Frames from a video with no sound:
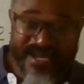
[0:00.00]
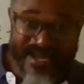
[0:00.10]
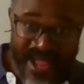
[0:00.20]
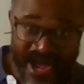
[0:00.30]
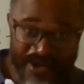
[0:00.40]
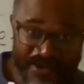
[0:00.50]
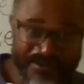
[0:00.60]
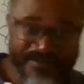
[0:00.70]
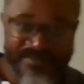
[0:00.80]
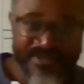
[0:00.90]

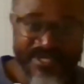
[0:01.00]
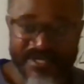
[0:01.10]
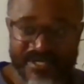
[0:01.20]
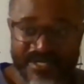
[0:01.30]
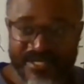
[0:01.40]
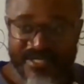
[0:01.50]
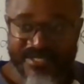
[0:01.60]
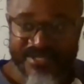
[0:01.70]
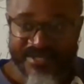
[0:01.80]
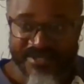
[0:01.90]
So it will work
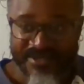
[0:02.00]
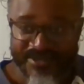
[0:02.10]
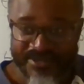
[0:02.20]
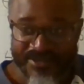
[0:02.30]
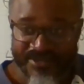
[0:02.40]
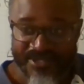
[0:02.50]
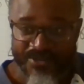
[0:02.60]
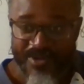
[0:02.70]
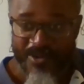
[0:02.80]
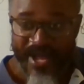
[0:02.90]
out. If you make
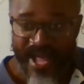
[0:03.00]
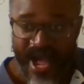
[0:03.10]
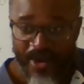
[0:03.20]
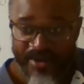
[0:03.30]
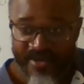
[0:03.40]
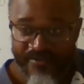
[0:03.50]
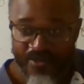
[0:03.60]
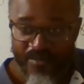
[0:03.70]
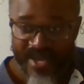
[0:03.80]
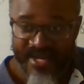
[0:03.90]
the
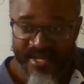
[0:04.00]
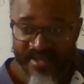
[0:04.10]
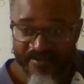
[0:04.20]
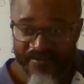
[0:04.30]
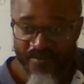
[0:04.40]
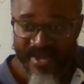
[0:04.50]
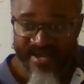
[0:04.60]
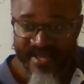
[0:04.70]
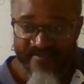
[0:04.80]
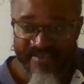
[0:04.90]
investment, you make the time,
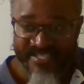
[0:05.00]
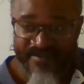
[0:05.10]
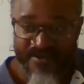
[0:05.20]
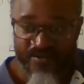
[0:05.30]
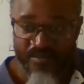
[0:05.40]
it will work out.